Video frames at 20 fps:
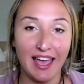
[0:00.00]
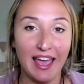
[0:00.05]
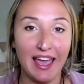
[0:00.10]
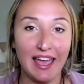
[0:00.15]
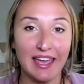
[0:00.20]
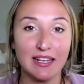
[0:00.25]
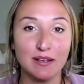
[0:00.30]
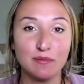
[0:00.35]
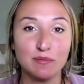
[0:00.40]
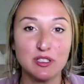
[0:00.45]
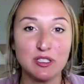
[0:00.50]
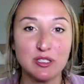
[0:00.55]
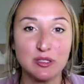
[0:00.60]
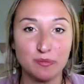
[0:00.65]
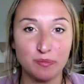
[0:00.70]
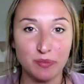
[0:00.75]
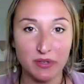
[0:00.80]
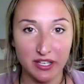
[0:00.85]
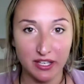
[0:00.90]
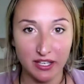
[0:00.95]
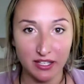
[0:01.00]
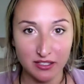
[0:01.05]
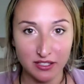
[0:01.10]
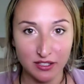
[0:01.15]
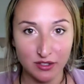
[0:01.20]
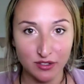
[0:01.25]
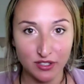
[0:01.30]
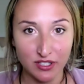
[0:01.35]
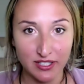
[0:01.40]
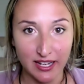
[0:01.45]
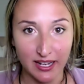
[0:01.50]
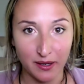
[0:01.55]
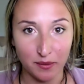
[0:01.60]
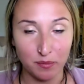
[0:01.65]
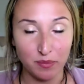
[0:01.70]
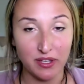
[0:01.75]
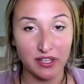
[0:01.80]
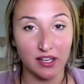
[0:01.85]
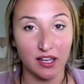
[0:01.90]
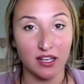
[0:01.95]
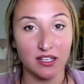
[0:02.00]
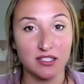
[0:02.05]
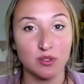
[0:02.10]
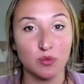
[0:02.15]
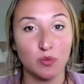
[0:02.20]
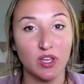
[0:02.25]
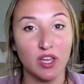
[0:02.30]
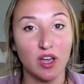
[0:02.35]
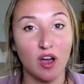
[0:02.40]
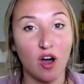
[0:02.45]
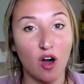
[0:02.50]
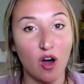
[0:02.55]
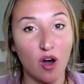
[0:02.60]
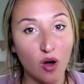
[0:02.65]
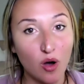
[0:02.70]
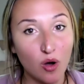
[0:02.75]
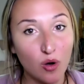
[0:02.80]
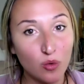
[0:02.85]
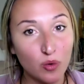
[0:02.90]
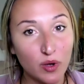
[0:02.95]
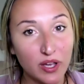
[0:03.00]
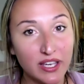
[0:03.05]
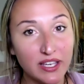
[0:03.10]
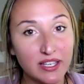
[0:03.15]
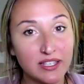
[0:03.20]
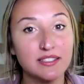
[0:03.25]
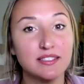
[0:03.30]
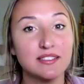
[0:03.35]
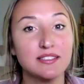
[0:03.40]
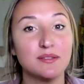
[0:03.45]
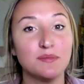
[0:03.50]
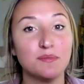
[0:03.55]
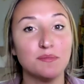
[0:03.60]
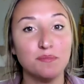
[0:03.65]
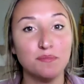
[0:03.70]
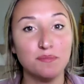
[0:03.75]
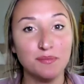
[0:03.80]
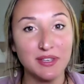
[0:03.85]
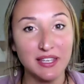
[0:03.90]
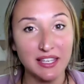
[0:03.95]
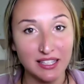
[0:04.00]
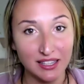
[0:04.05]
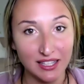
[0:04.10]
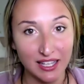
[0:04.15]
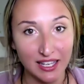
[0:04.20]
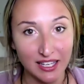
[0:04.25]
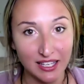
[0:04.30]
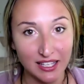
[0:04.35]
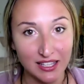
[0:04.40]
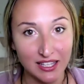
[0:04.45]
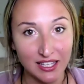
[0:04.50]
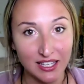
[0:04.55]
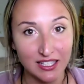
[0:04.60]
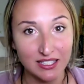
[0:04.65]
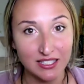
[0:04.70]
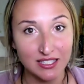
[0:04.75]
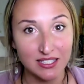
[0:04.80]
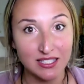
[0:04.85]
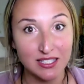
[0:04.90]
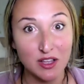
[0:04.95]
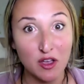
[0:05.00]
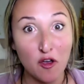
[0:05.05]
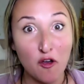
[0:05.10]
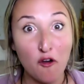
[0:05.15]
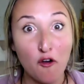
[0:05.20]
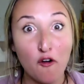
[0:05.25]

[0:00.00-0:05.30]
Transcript: And I'm speaking to you today because we always meet like this